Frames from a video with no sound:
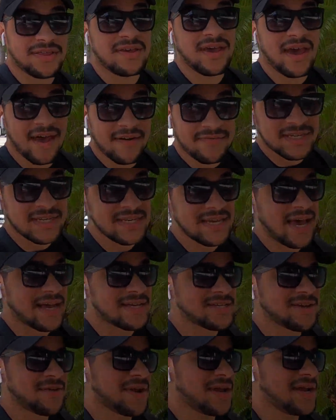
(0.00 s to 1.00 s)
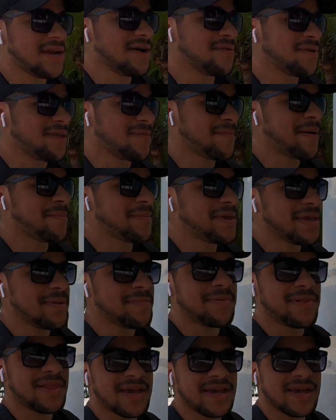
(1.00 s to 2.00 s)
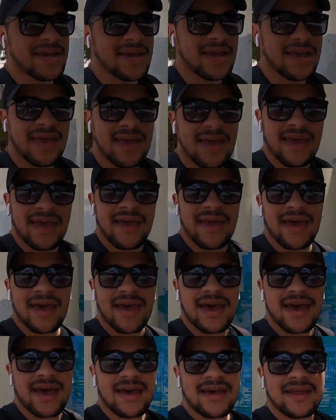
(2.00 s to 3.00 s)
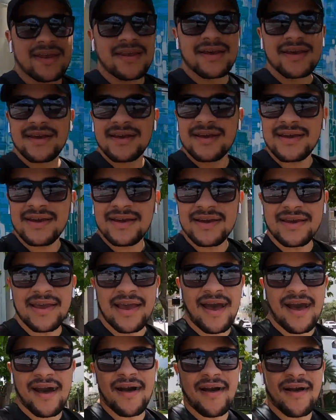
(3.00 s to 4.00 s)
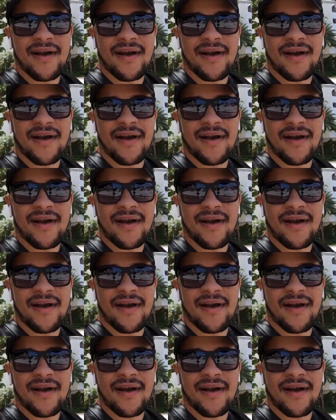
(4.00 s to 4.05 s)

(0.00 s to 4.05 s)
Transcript: FTX Arena where the Miami Heat play, and yeah,